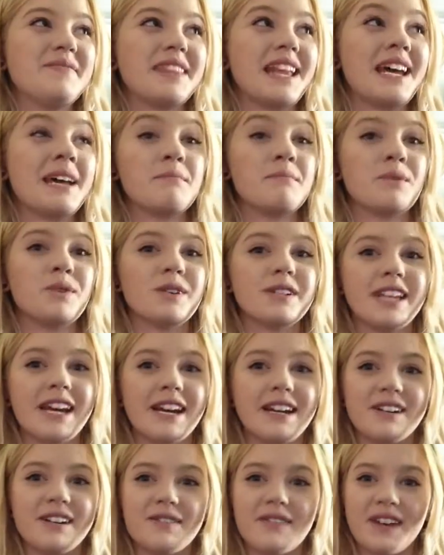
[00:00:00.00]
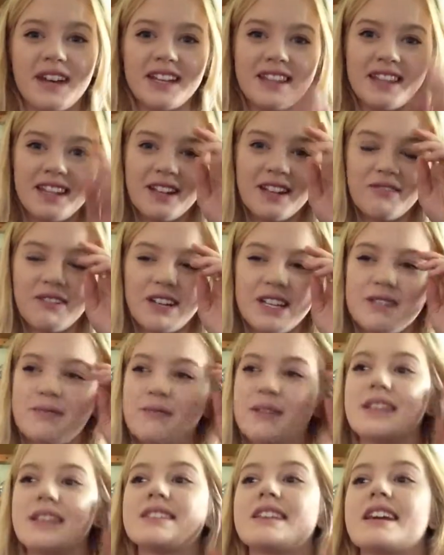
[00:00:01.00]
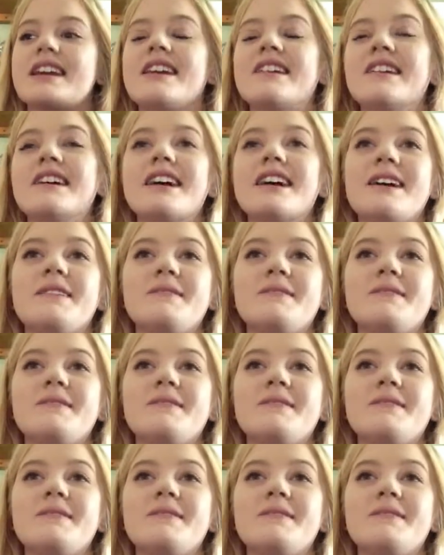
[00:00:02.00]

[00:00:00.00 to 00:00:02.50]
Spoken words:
Like more terrified than I was, because like here I